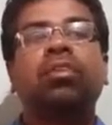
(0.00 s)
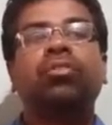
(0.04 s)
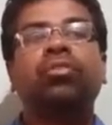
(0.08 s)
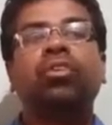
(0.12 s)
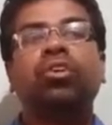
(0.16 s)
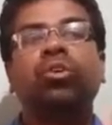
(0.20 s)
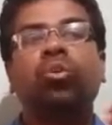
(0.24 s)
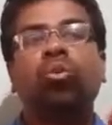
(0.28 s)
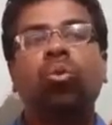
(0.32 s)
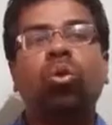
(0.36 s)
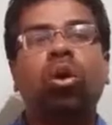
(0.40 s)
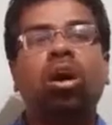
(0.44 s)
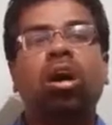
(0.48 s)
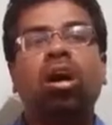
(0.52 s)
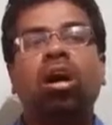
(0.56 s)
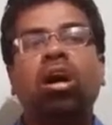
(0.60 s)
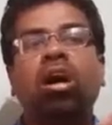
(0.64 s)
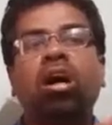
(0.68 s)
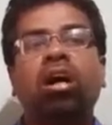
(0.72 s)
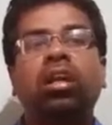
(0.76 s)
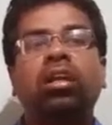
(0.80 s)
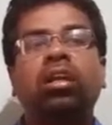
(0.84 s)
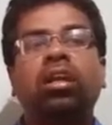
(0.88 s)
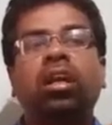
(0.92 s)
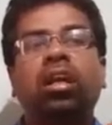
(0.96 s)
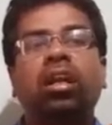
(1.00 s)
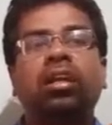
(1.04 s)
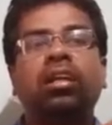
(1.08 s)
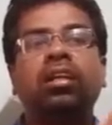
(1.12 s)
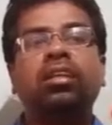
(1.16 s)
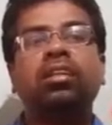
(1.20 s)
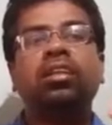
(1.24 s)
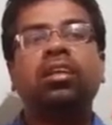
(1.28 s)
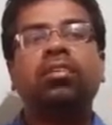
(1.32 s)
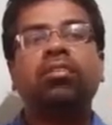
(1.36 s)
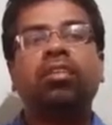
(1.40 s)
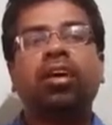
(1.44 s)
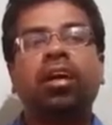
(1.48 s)
We go on
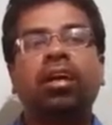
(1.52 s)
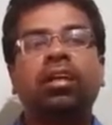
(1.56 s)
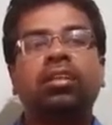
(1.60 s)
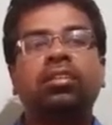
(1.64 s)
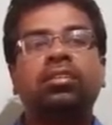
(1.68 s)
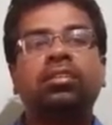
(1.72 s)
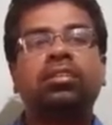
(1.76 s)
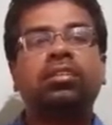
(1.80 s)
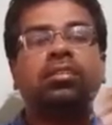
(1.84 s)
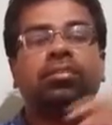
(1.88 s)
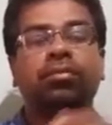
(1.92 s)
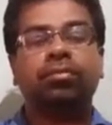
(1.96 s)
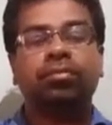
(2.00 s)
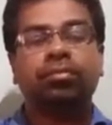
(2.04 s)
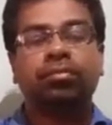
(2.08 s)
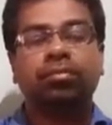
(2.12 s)
correcting the words.